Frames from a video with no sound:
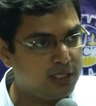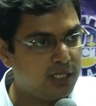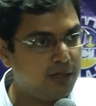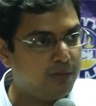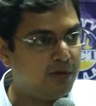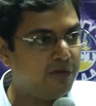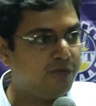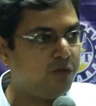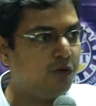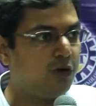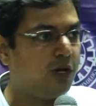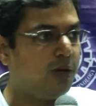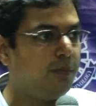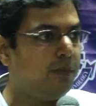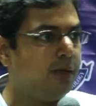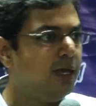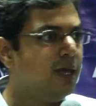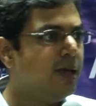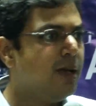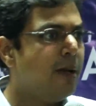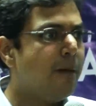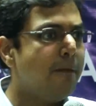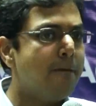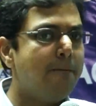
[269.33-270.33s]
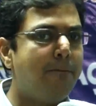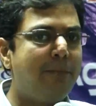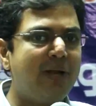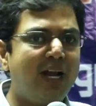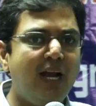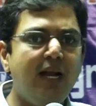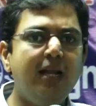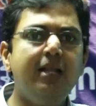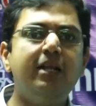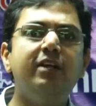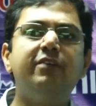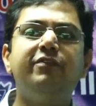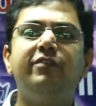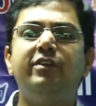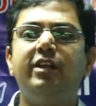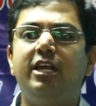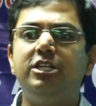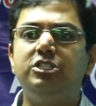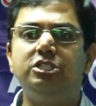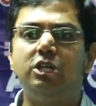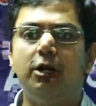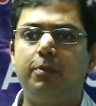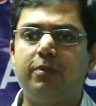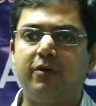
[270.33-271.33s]
some of you can be brilliant
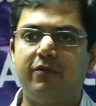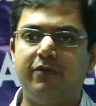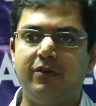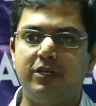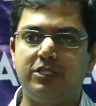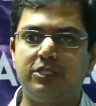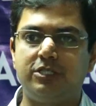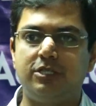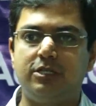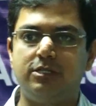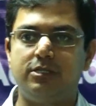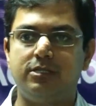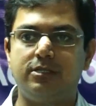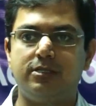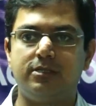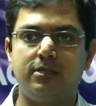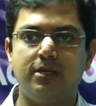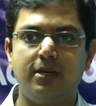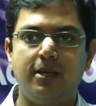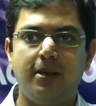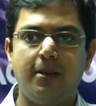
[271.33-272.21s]
financial professionals.